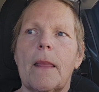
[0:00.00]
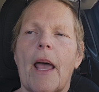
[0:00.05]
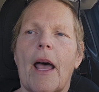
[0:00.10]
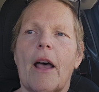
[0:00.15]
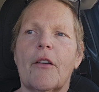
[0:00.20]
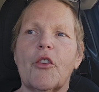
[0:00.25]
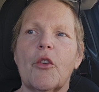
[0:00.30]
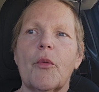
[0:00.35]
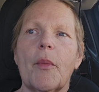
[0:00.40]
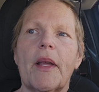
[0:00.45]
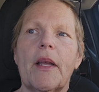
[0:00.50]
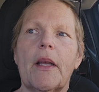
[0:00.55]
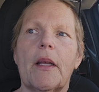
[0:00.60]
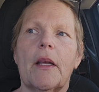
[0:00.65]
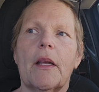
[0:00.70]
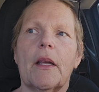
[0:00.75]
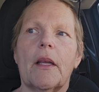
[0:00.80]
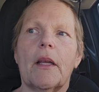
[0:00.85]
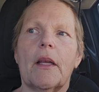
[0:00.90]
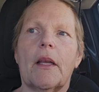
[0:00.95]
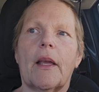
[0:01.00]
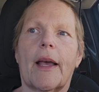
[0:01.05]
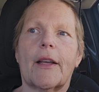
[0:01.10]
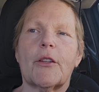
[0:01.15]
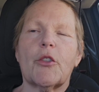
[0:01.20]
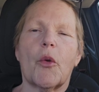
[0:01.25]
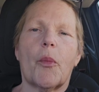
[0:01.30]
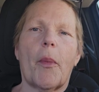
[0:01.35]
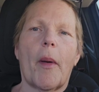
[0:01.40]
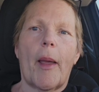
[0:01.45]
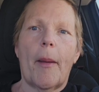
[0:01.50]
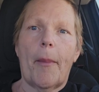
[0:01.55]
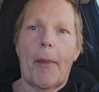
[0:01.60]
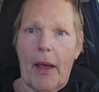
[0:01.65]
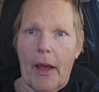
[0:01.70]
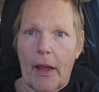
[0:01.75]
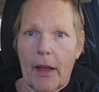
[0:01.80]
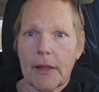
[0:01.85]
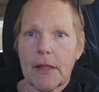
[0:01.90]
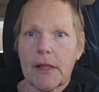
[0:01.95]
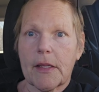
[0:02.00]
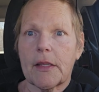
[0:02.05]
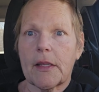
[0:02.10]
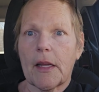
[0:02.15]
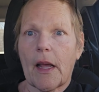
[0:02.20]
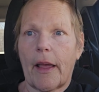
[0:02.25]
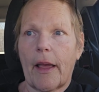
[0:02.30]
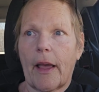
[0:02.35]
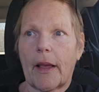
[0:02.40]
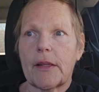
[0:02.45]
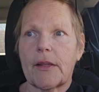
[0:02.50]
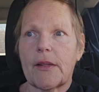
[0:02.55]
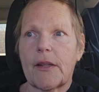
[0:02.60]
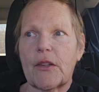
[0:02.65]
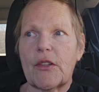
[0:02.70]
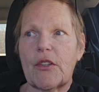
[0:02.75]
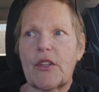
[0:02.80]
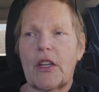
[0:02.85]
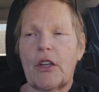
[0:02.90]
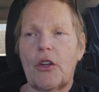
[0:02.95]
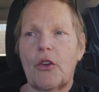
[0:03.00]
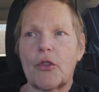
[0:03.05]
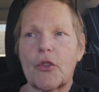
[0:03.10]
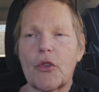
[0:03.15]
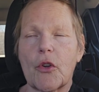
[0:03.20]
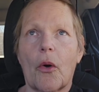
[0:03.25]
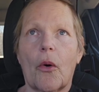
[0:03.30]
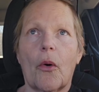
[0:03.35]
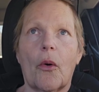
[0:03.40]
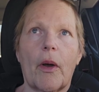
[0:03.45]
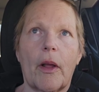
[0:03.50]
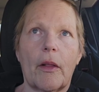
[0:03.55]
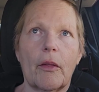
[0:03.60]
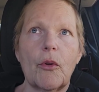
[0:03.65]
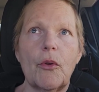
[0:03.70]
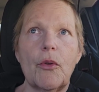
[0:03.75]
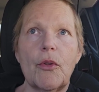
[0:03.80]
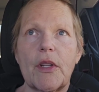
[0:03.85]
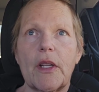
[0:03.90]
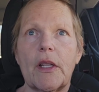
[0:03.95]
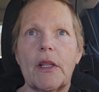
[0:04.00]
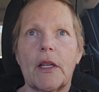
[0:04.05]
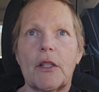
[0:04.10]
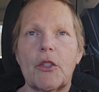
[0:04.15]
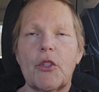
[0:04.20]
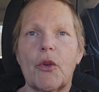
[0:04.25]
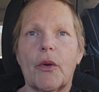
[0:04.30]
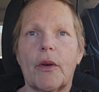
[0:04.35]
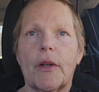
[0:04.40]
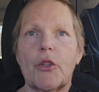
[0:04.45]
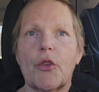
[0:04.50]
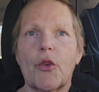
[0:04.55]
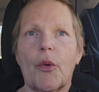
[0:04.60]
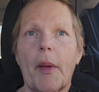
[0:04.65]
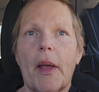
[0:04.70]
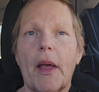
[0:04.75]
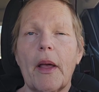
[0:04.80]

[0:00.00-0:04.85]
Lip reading: after my gastric bypass I had 16 years ago and losing that 200